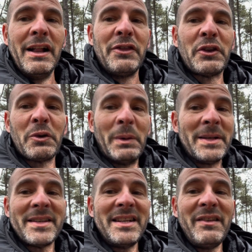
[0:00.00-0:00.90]
There
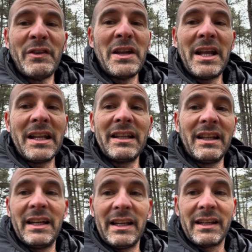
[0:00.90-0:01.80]
wasn't even any,
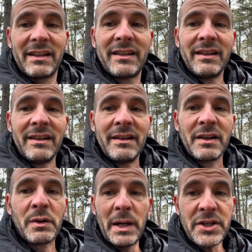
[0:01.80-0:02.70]
like,
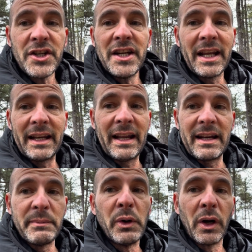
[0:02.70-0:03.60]
questioning it
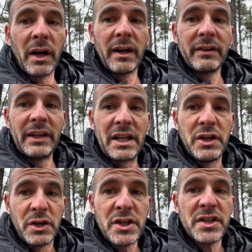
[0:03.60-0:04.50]
anymore. Like,
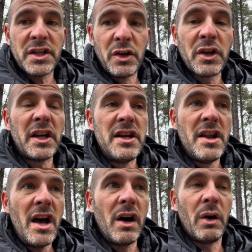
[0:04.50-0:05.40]
you're going to
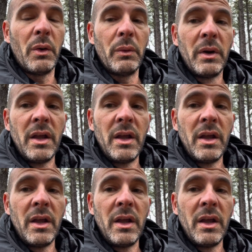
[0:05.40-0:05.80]
know.